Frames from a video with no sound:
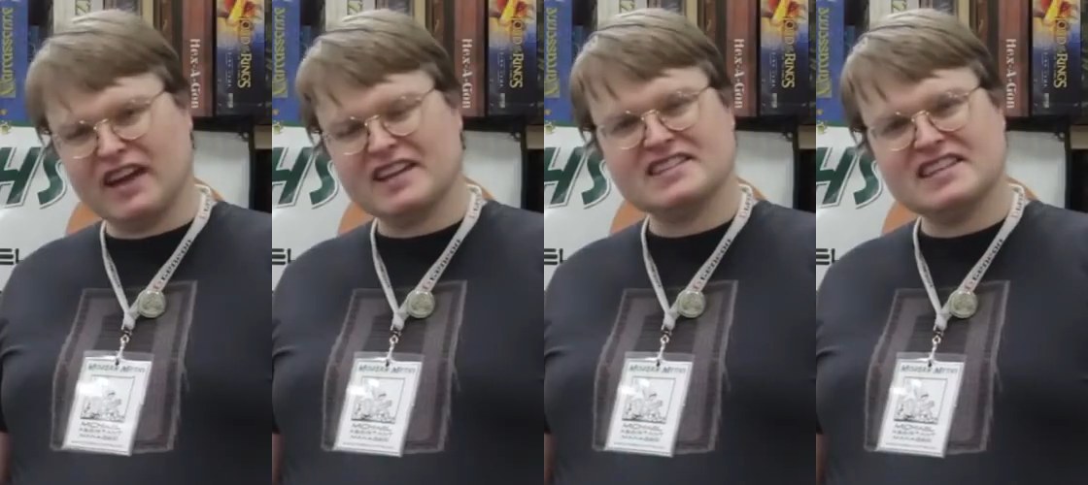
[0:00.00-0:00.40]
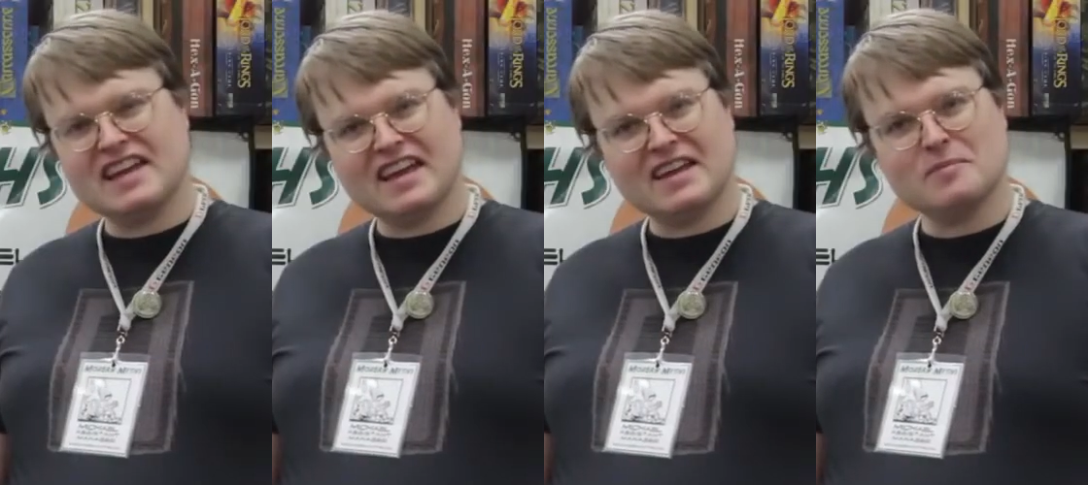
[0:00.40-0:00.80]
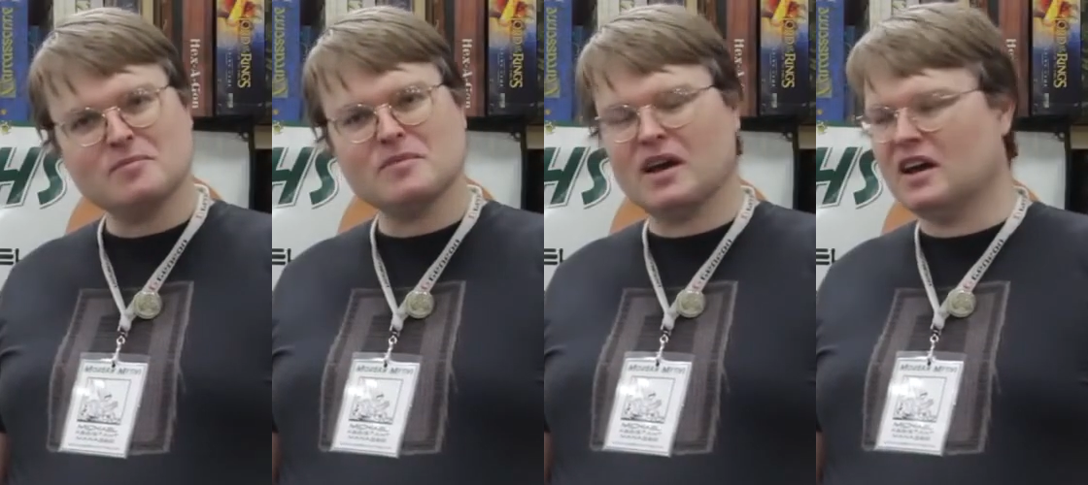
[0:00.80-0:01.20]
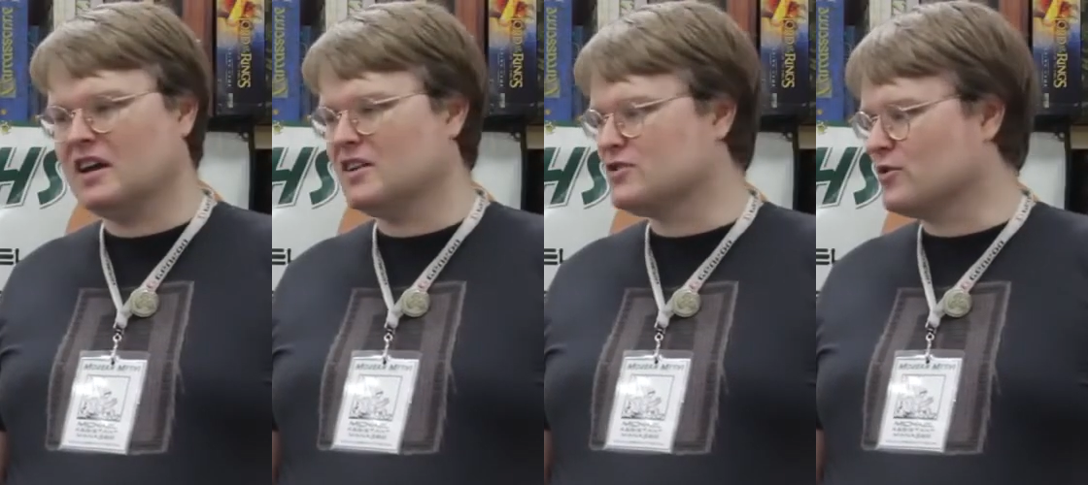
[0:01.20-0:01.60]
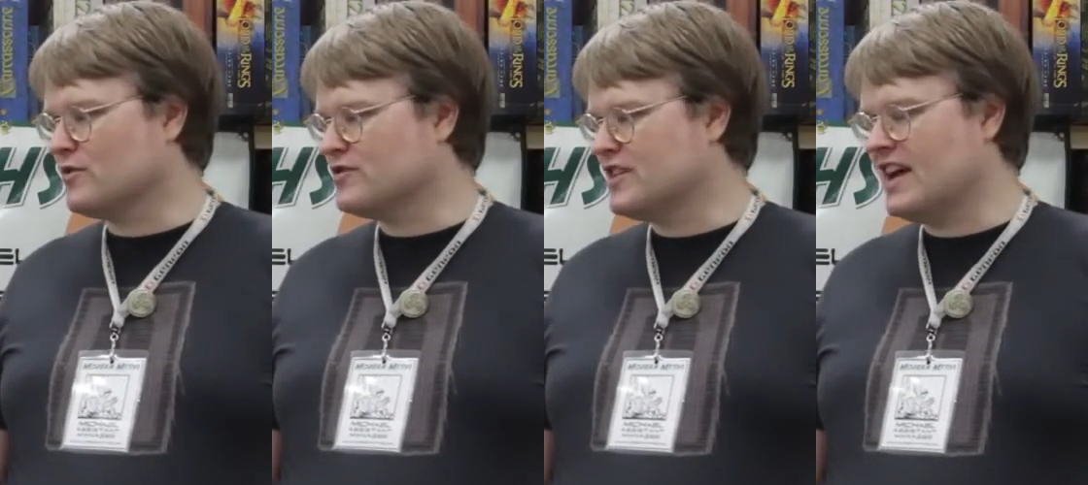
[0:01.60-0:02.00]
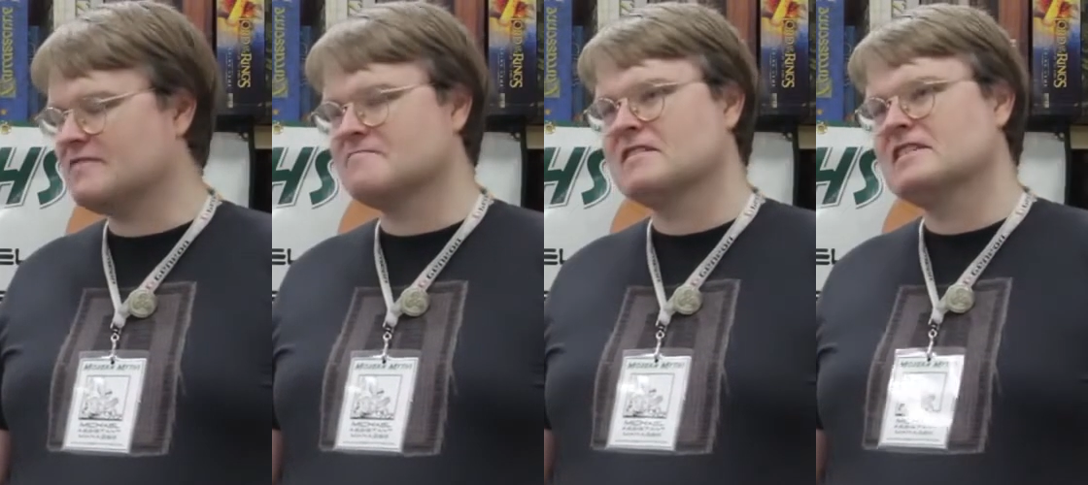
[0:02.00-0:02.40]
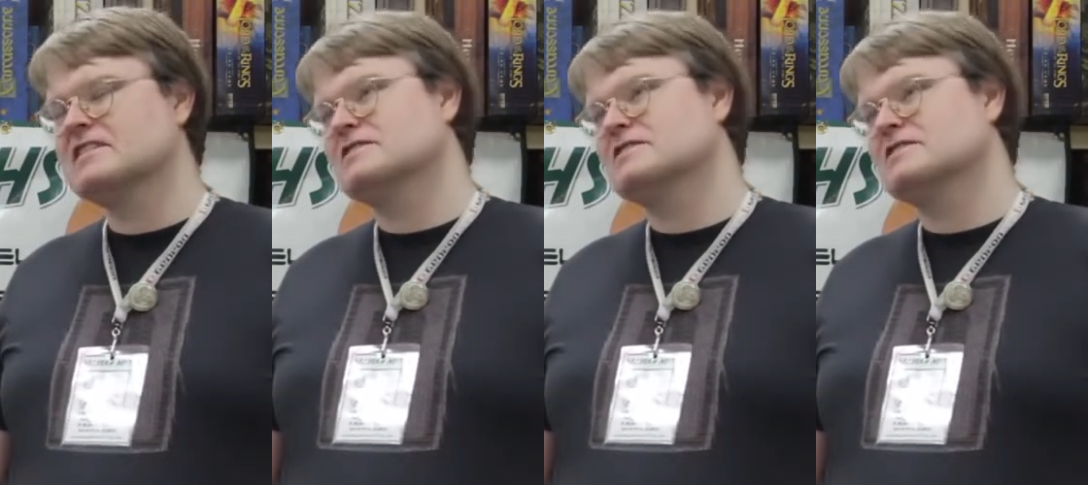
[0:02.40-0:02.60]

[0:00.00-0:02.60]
fantasy game, sort of set,